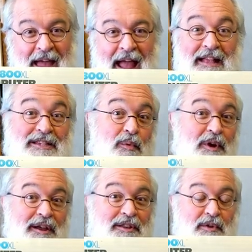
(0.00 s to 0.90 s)
And so
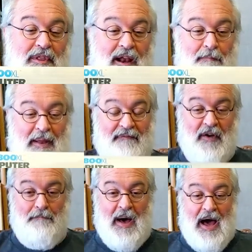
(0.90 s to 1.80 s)
we're going to do a little bit of
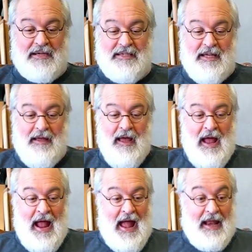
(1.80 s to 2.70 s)
unboxing.
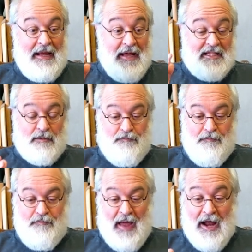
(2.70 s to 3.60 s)
And it's,
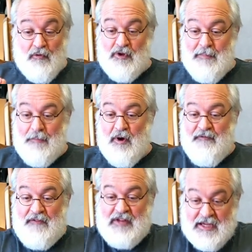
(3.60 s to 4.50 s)
I don't remember
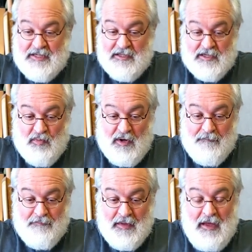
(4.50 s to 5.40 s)
if I've tested this one.
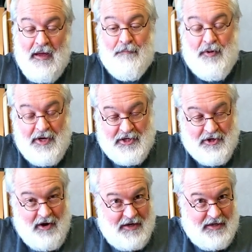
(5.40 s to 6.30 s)
Pretty
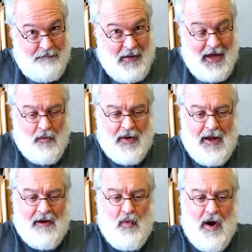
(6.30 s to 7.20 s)
sure I did back when
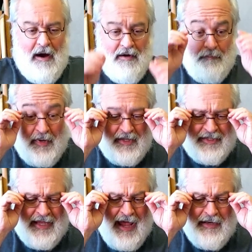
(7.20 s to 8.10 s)
I acquired it, but it
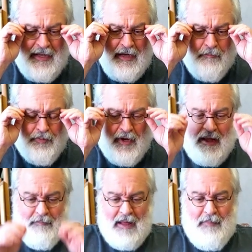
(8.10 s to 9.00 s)
sat neat and
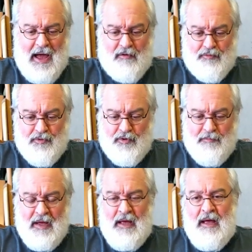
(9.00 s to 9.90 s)
pretty in my back room.